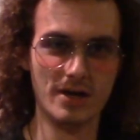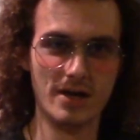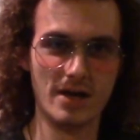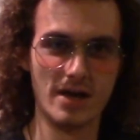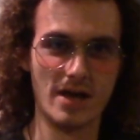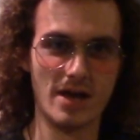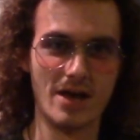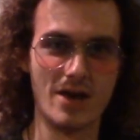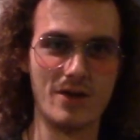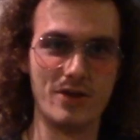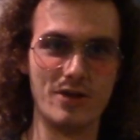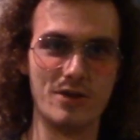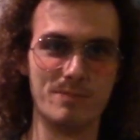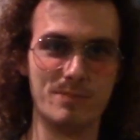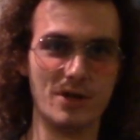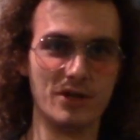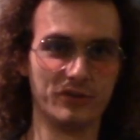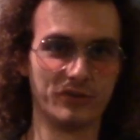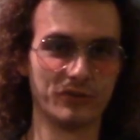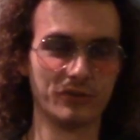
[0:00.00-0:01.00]
and it
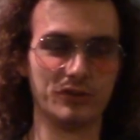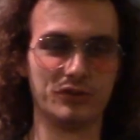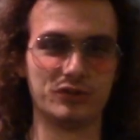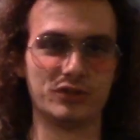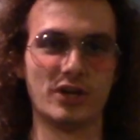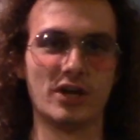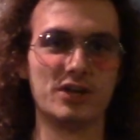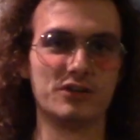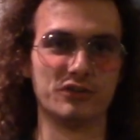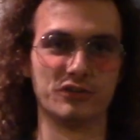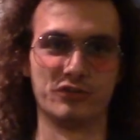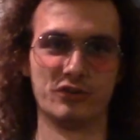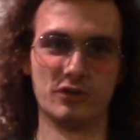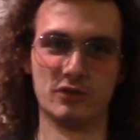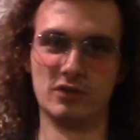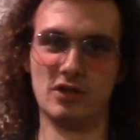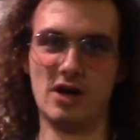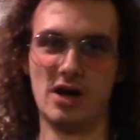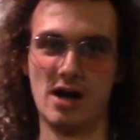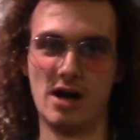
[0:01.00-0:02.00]
basically changes their
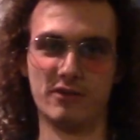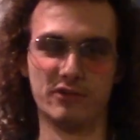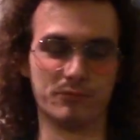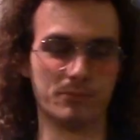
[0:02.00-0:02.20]
lives,